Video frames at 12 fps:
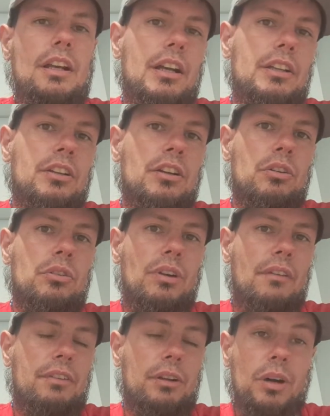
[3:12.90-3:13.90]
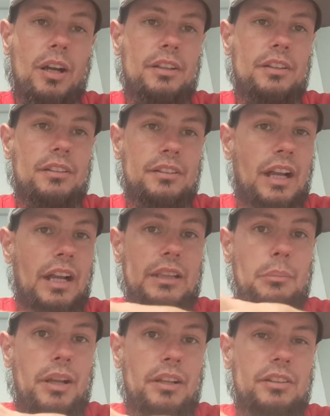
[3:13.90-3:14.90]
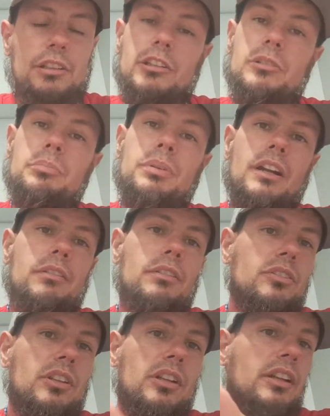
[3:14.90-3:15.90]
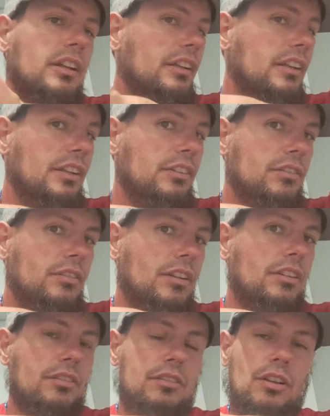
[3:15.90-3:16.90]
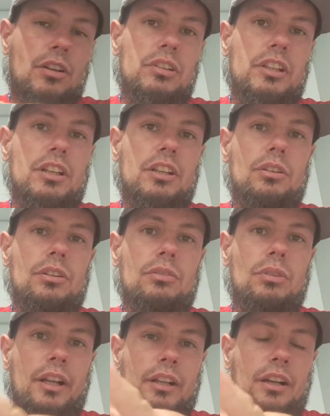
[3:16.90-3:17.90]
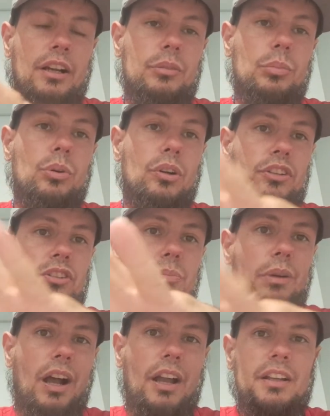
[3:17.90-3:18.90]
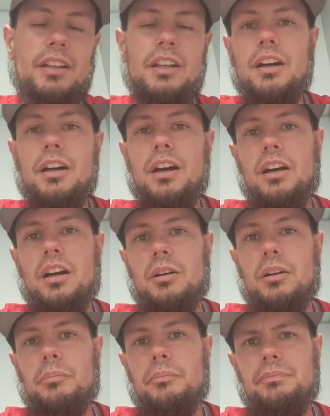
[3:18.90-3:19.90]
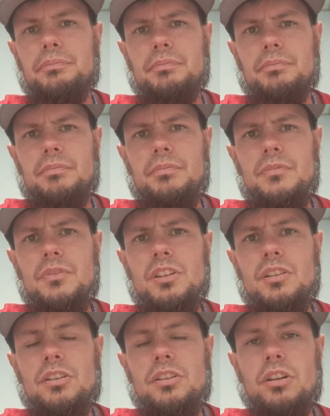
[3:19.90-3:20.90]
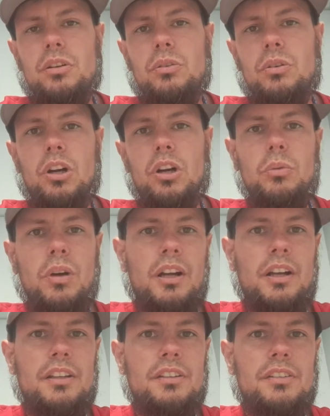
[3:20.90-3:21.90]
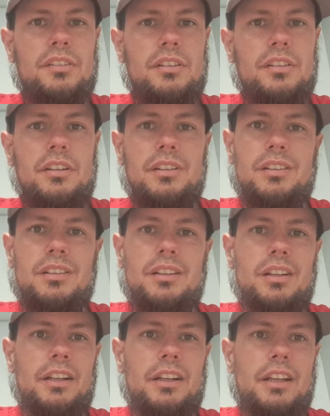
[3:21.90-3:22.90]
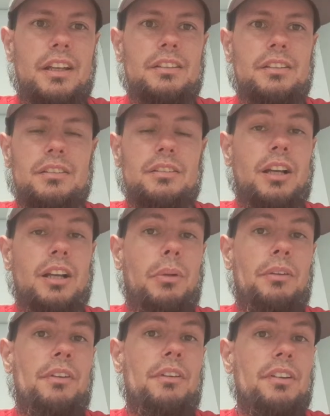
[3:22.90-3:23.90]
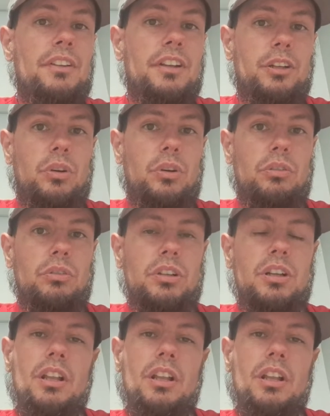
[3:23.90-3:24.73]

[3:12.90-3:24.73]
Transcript: You know, graphic wise, not the best, but I will say it's totally recognizable and get you by. You know, art wise, again, not my favorite thing in the world.